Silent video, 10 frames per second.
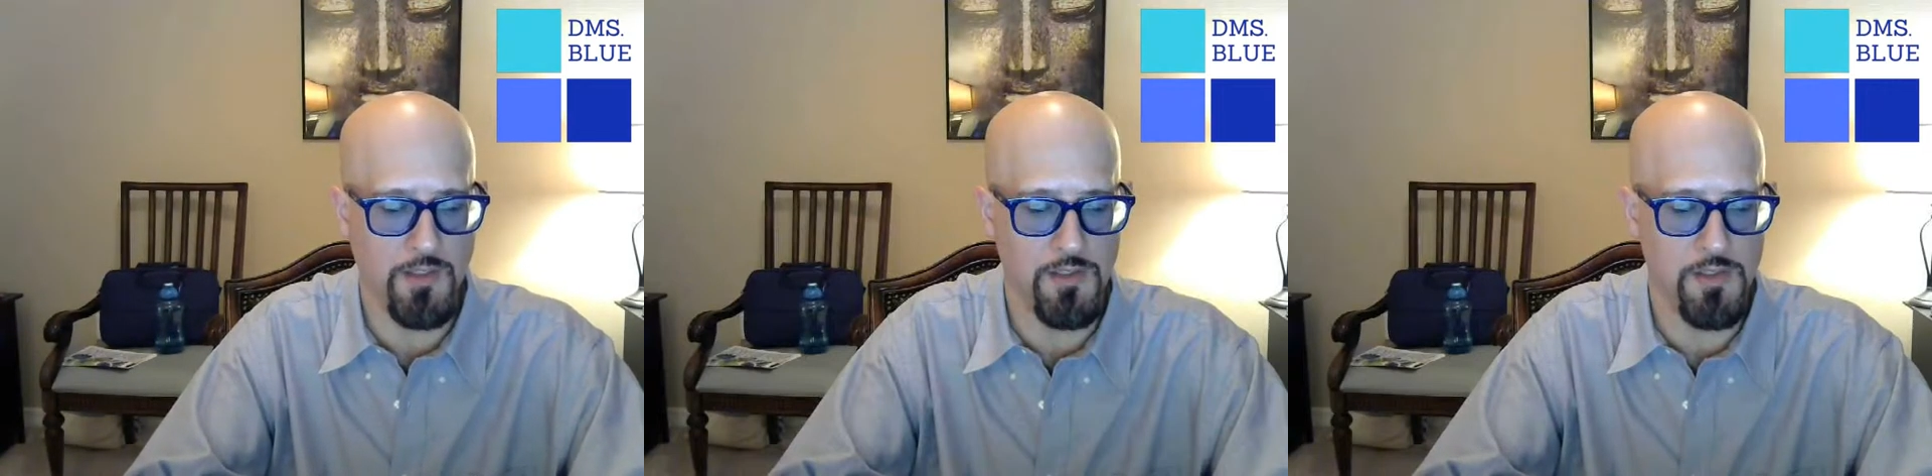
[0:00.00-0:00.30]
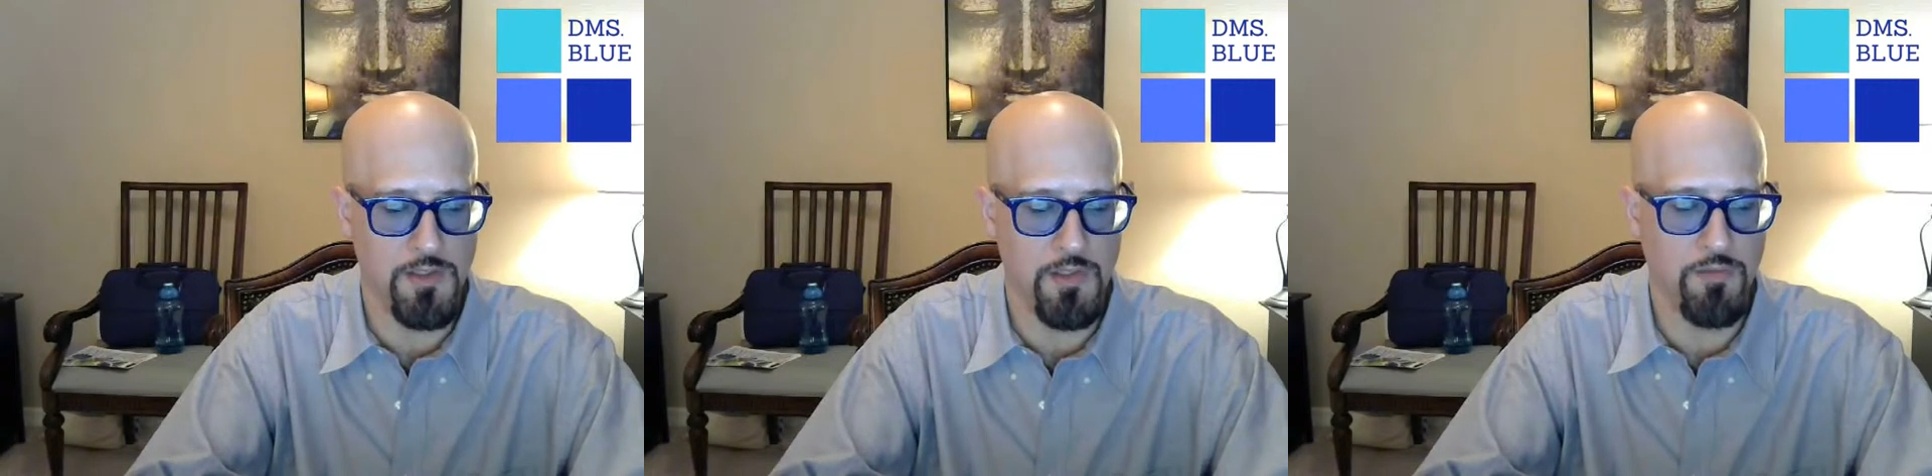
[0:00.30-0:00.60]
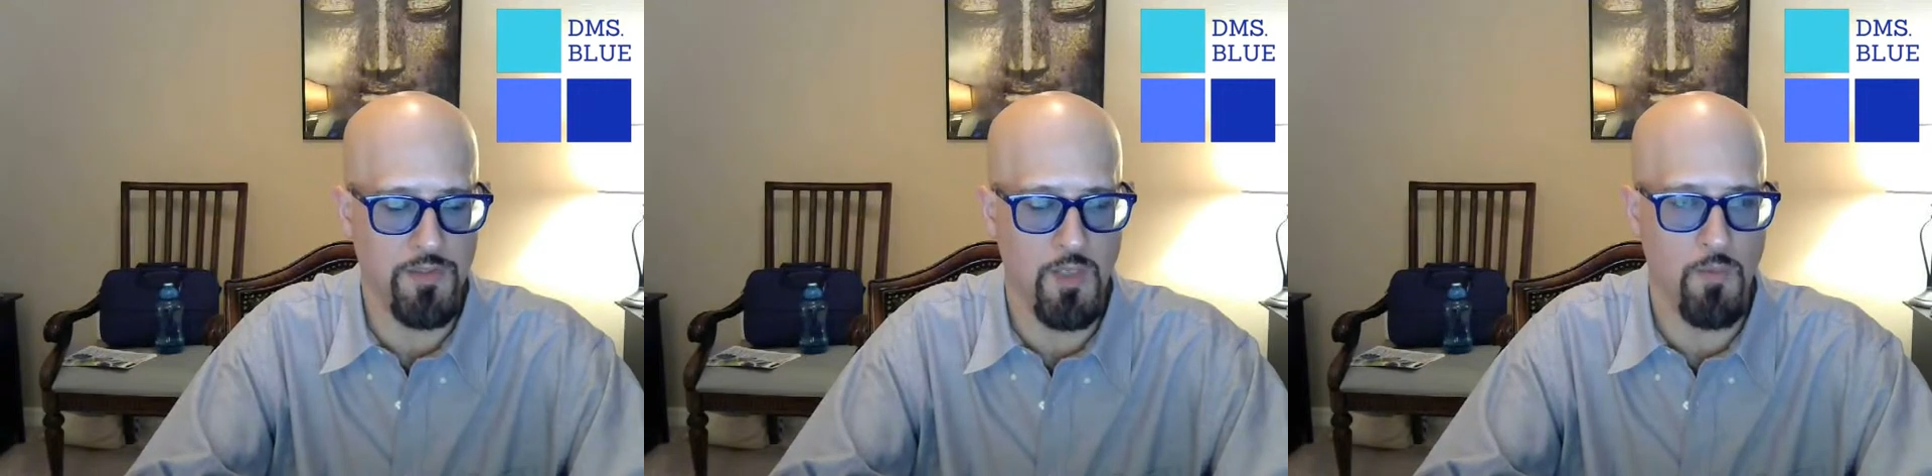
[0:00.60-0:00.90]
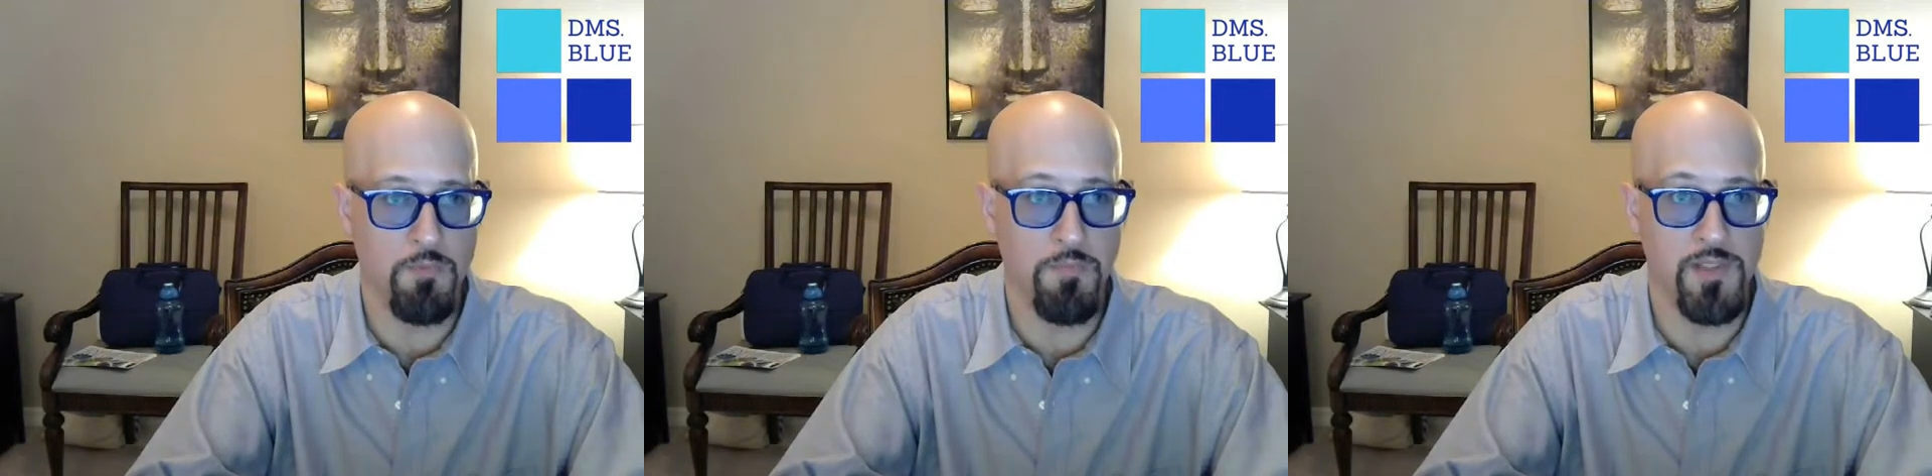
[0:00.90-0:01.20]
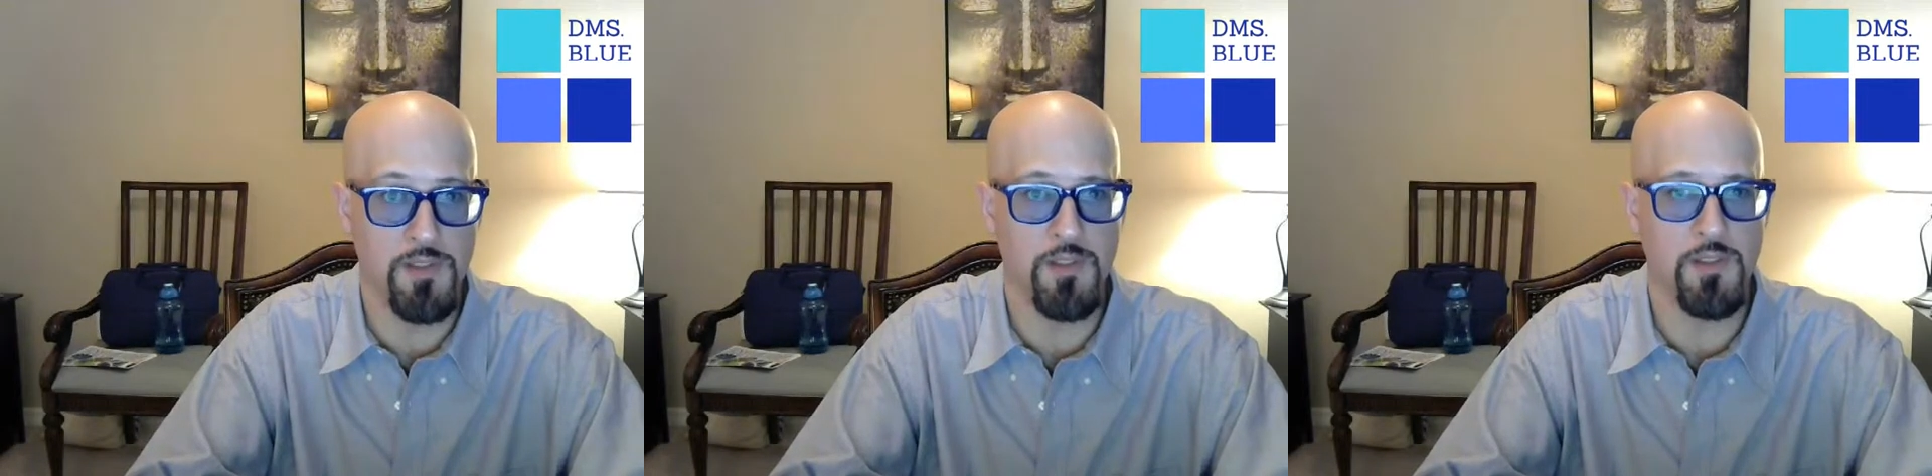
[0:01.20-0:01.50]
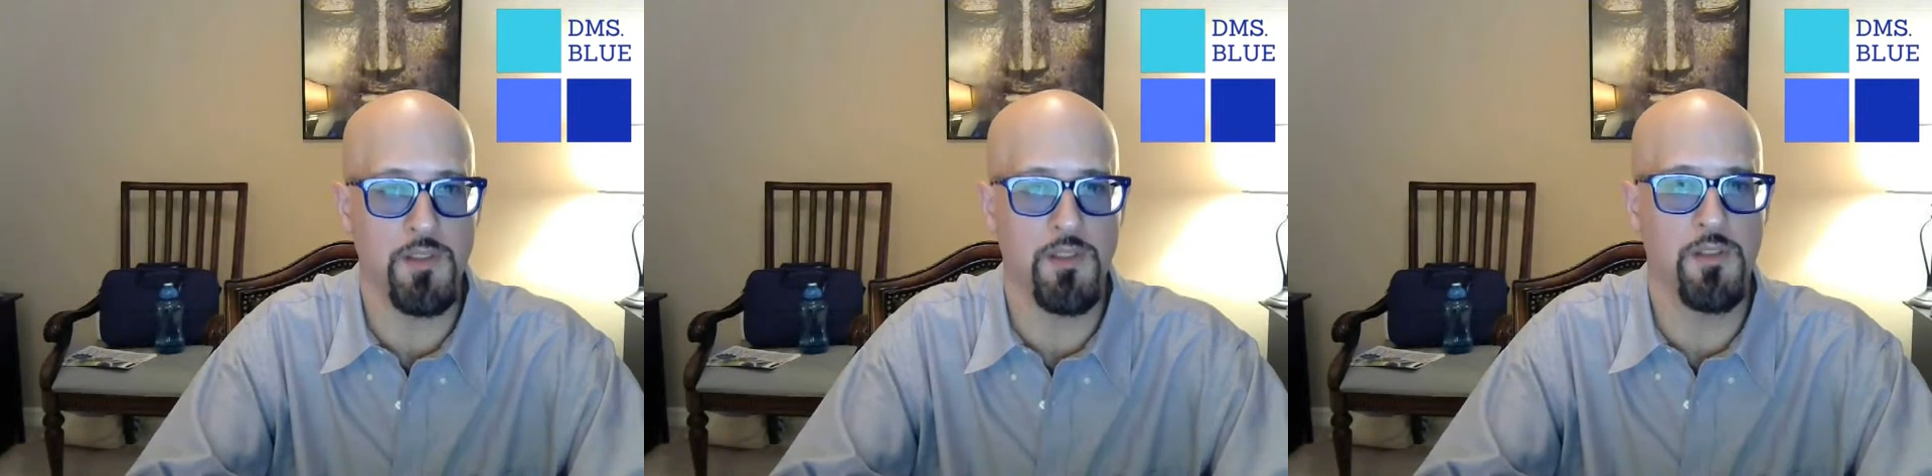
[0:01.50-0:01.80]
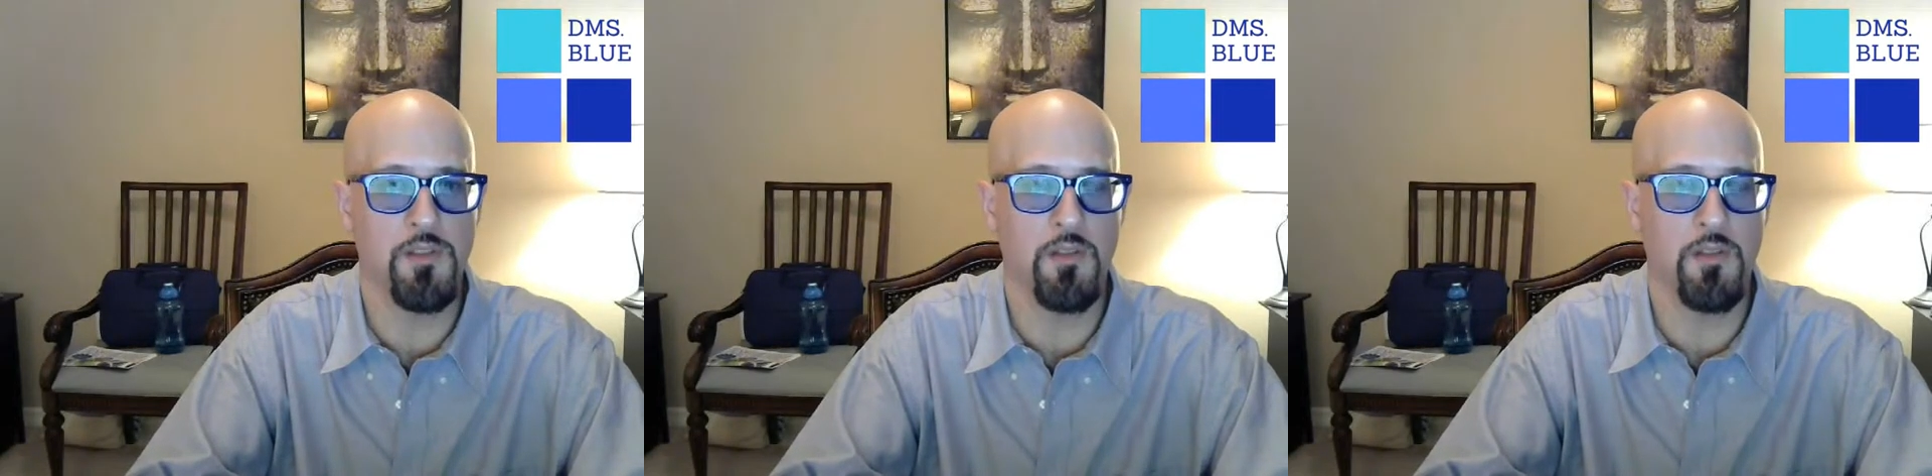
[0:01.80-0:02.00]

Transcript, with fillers: consulting with businesses